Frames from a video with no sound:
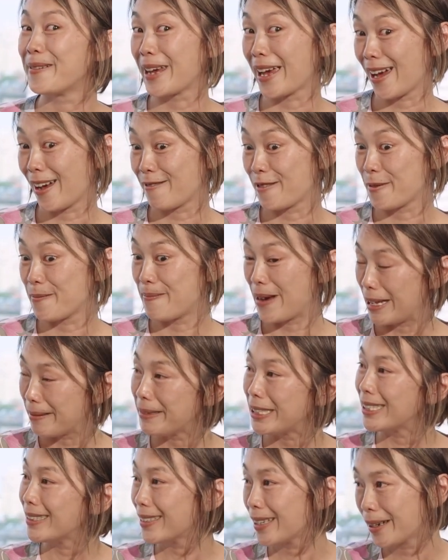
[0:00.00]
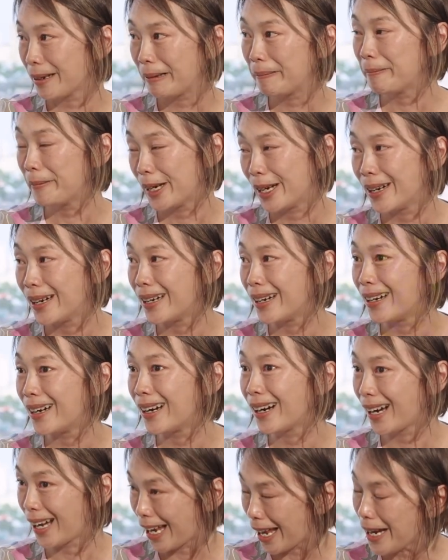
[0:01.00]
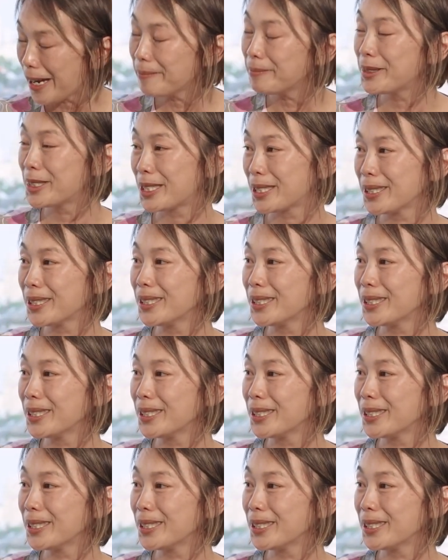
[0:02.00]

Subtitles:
We have a badminton club too.